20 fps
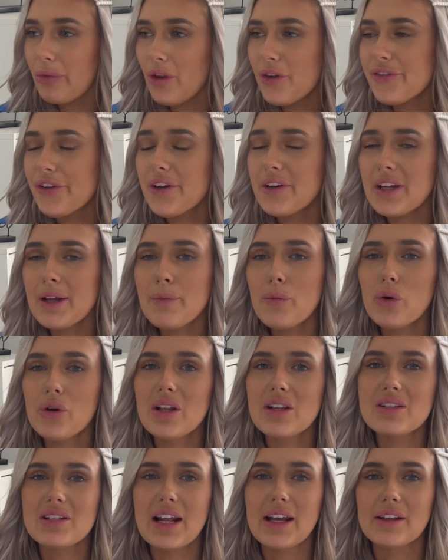Sunday
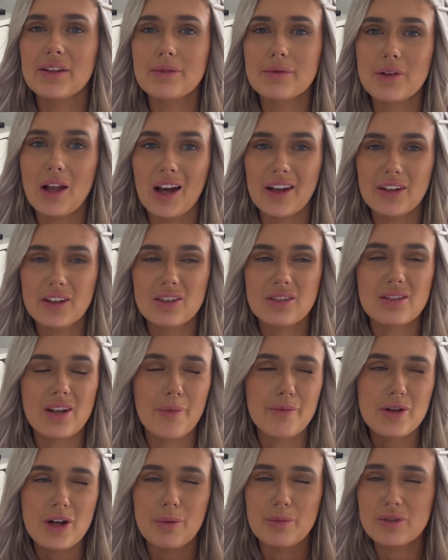mornings, Leighton like
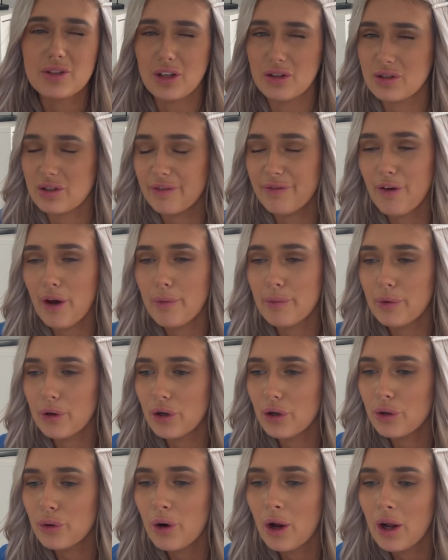sometimes goes to
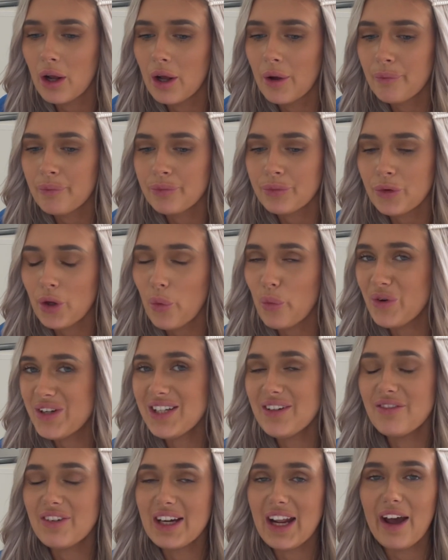football. We
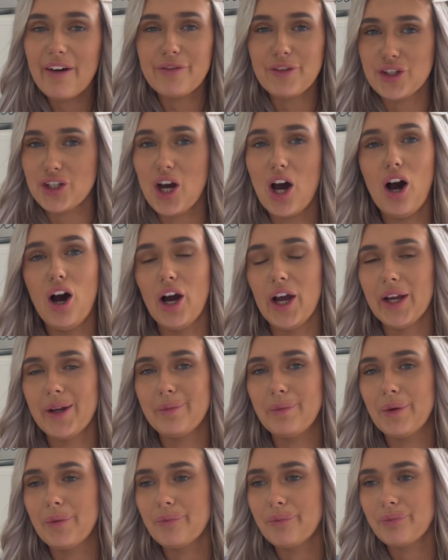didn't really have the
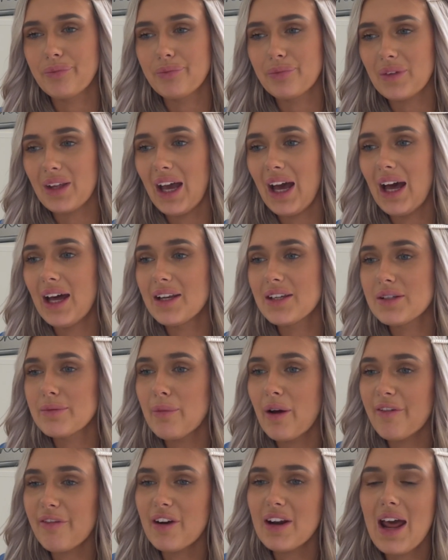time. And
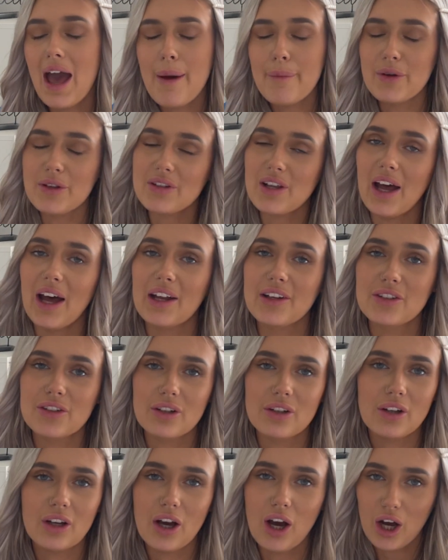my friend Emma's had
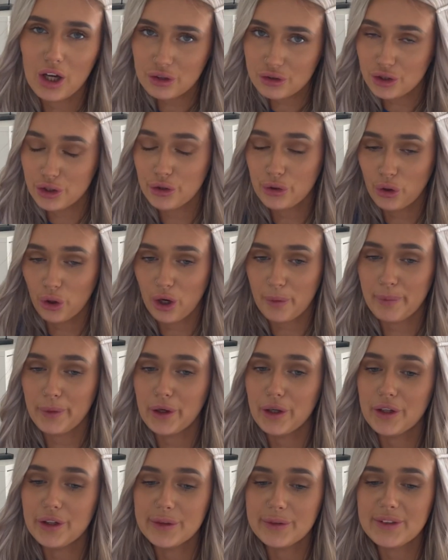two
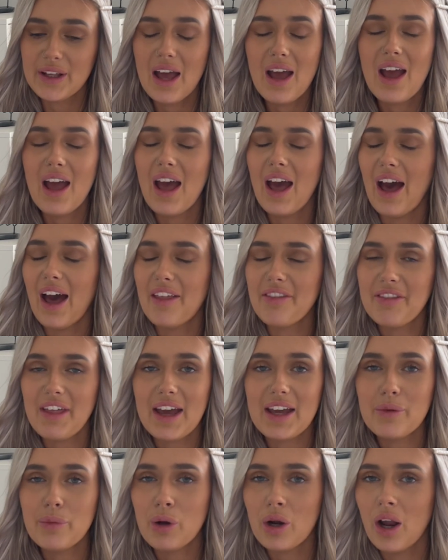Cockapoos and
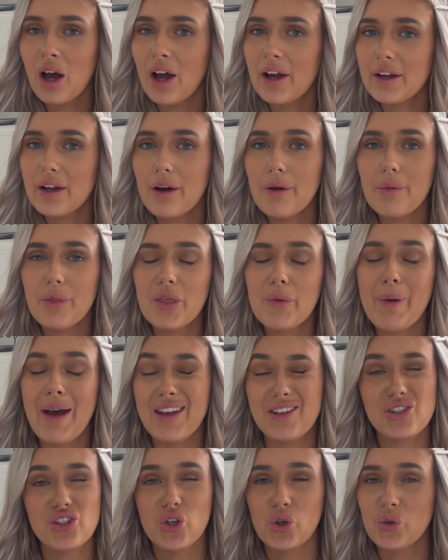they were like the
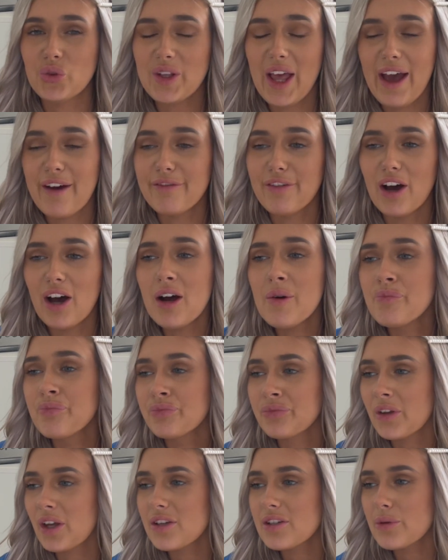best dogs ever.
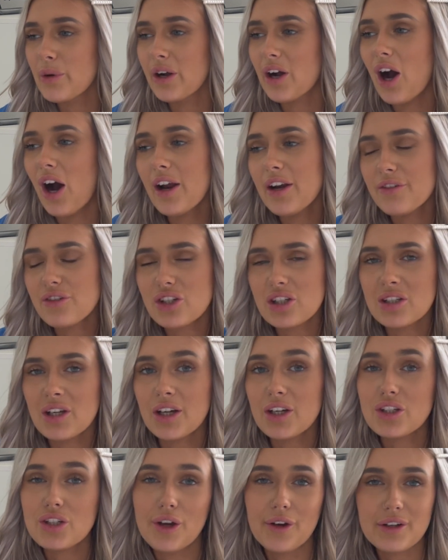So I kind of just
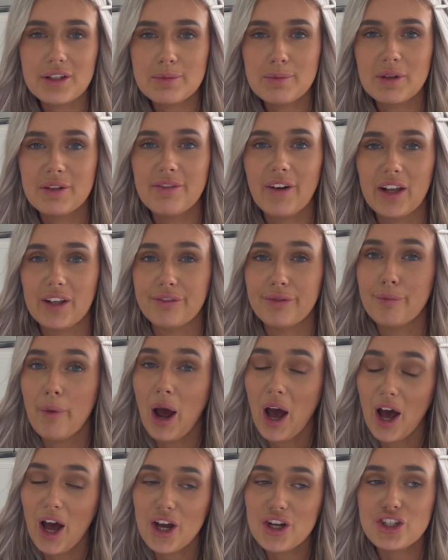like took some advice from
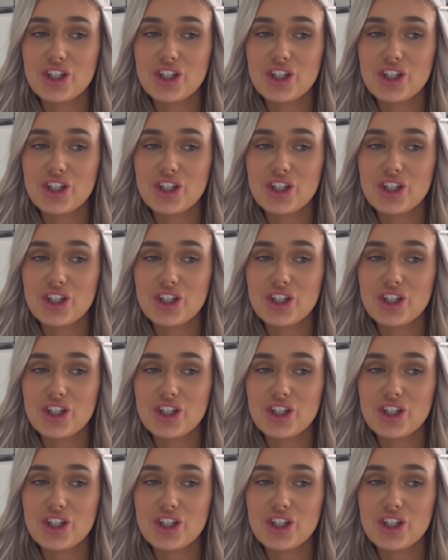her.